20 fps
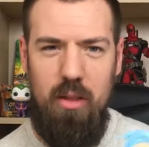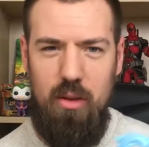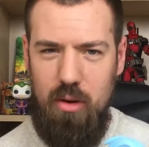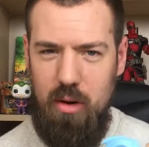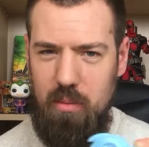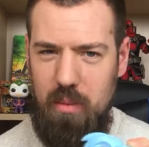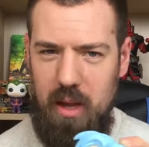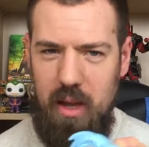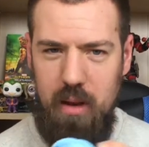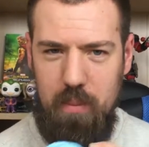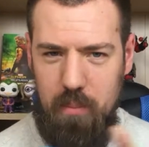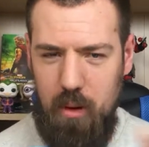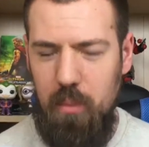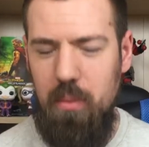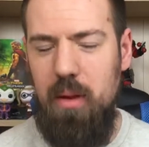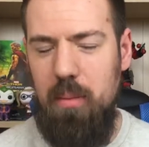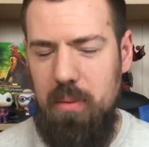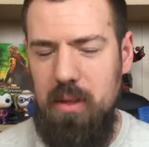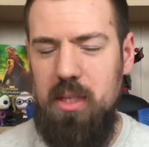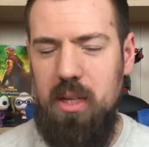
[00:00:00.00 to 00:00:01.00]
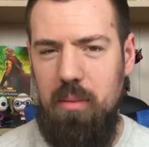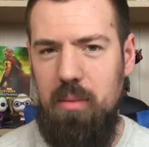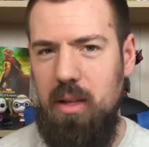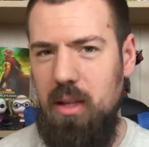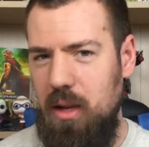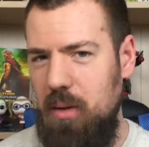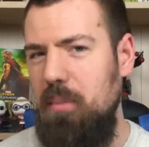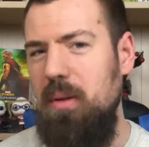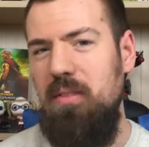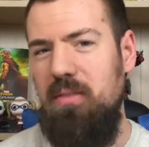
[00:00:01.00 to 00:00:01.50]
bothering me, it'd probably be
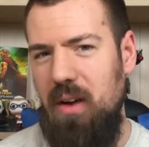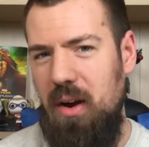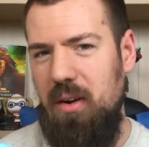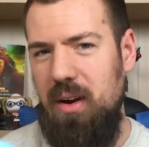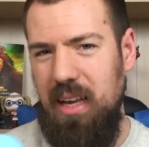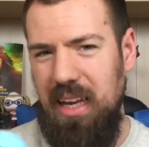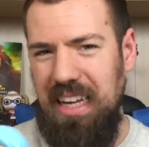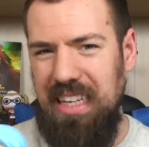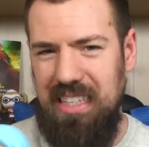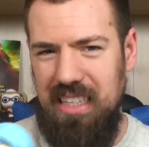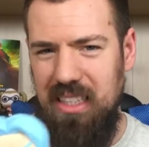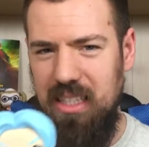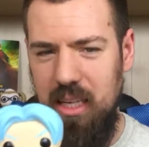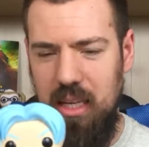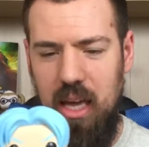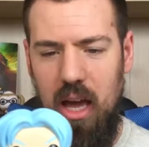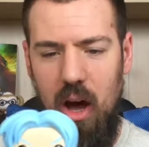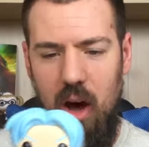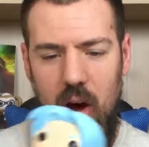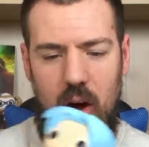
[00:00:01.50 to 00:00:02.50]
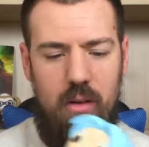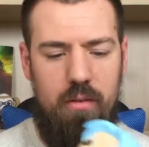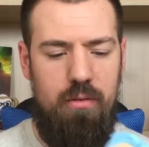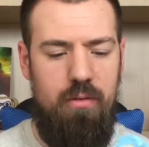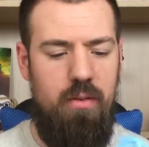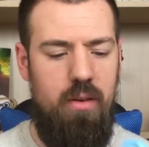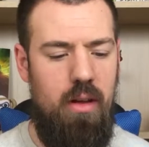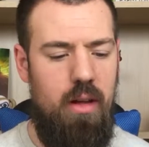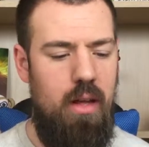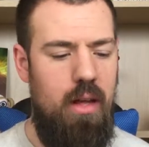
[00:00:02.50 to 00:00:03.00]
something that'd be very easy to get
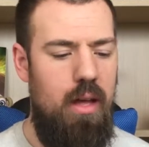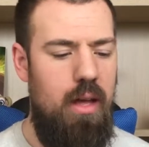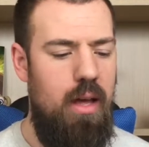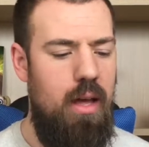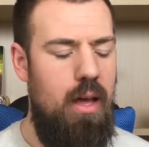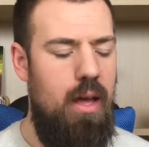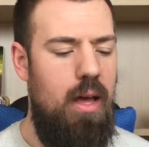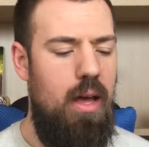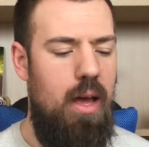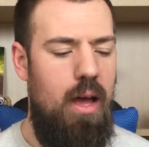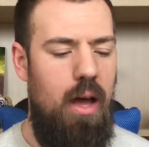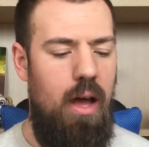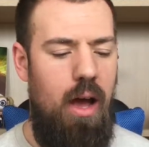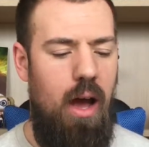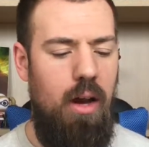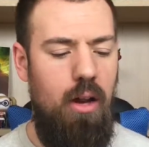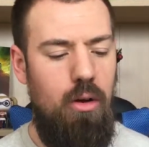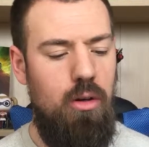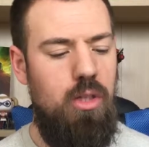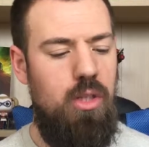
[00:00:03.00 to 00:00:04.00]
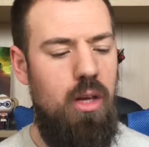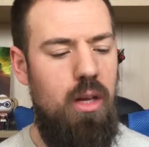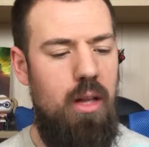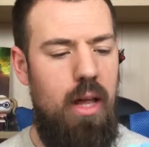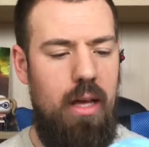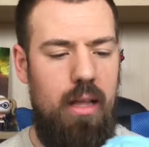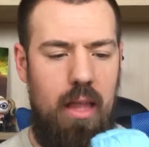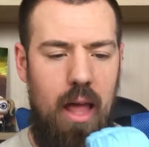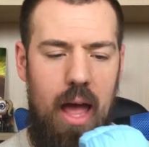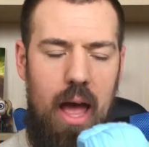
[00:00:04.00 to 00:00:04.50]
off. And I
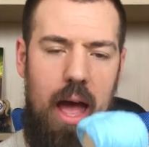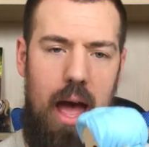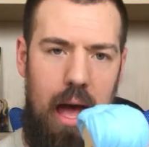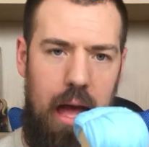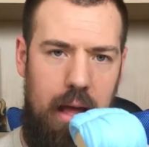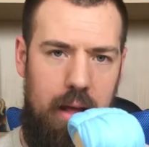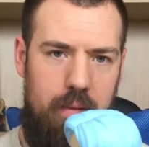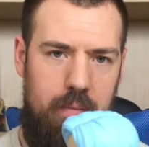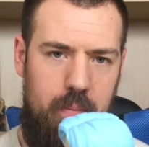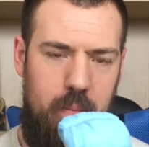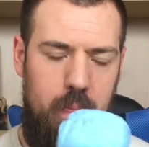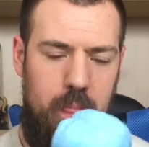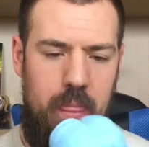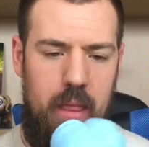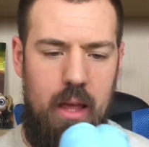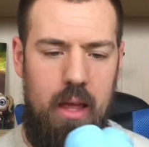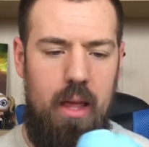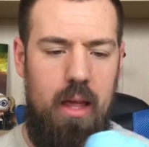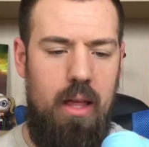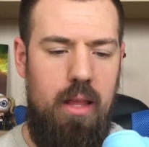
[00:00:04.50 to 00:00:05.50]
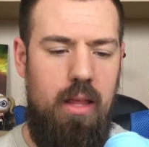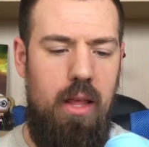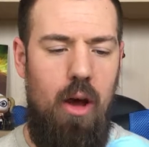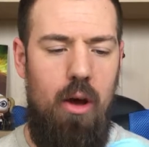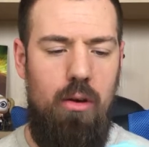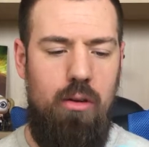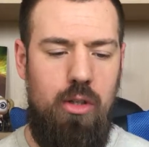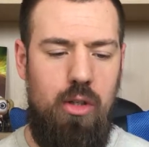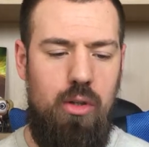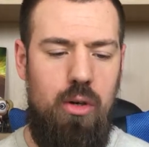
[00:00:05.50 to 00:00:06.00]
also like the hair.
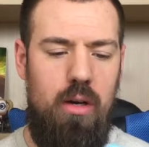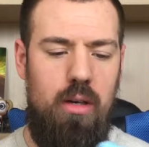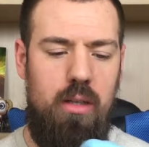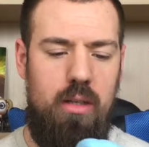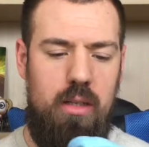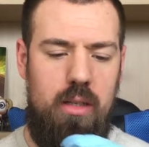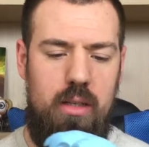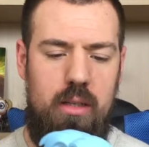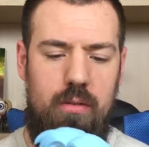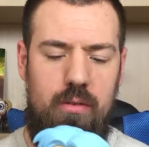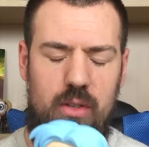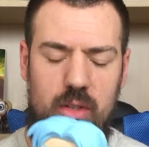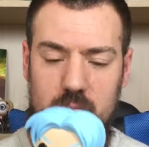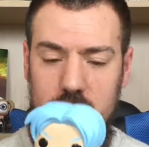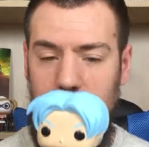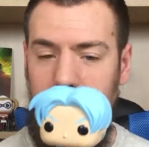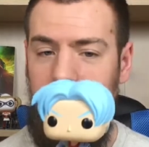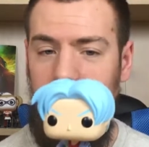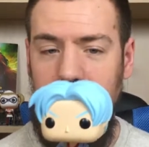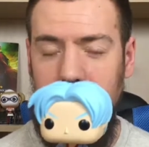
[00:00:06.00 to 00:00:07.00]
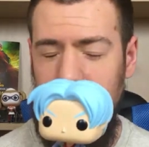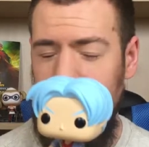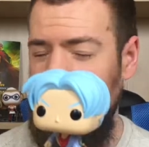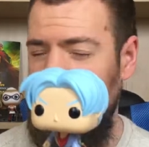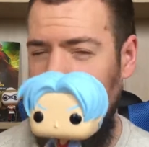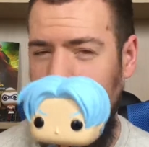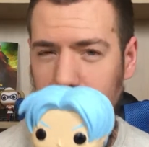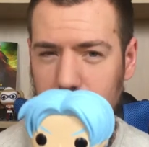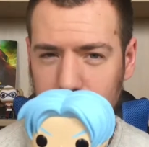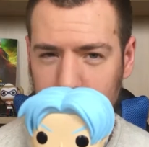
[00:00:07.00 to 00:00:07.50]
Now, Trunks, for some reason
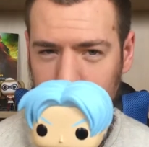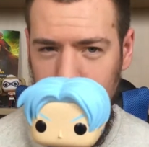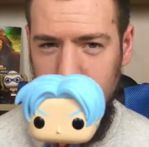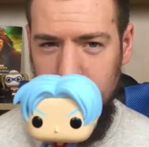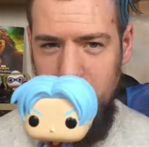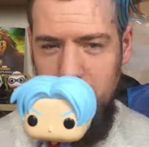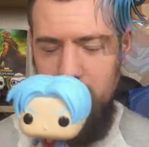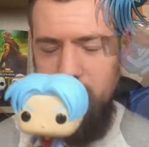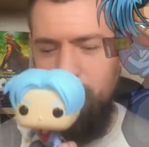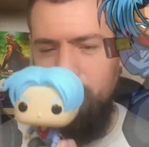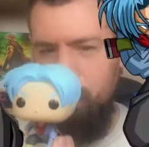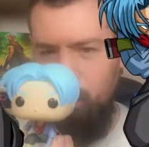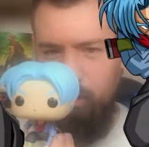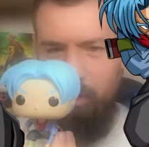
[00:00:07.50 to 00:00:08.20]
in Dragon Ball Super, has